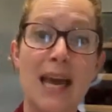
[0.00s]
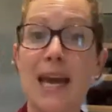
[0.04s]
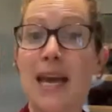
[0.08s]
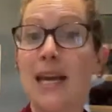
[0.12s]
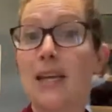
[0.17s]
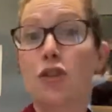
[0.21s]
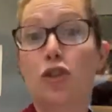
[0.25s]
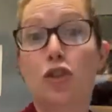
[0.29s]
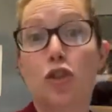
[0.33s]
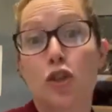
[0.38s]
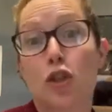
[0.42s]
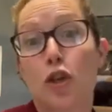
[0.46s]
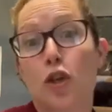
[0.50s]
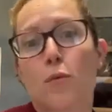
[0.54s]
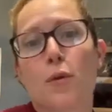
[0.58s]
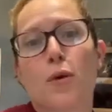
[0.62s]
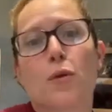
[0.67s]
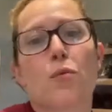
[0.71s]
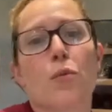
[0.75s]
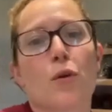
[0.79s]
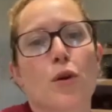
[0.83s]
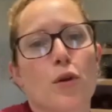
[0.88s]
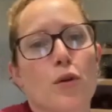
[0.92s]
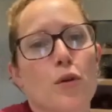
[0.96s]
is to do
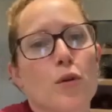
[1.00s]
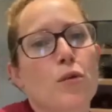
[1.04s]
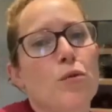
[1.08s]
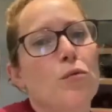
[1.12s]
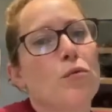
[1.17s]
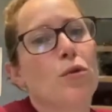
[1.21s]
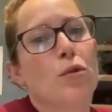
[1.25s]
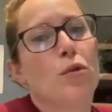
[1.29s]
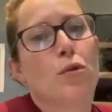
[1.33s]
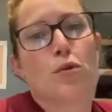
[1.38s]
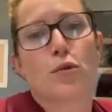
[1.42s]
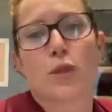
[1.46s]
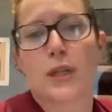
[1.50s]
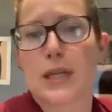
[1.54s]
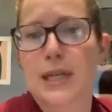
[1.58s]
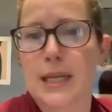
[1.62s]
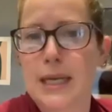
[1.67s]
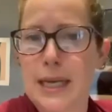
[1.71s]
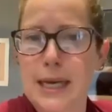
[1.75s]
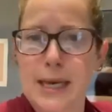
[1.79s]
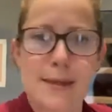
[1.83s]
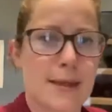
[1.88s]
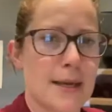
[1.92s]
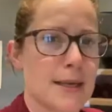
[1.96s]
with what you're
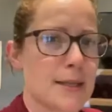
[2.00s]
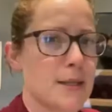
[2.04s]
drinking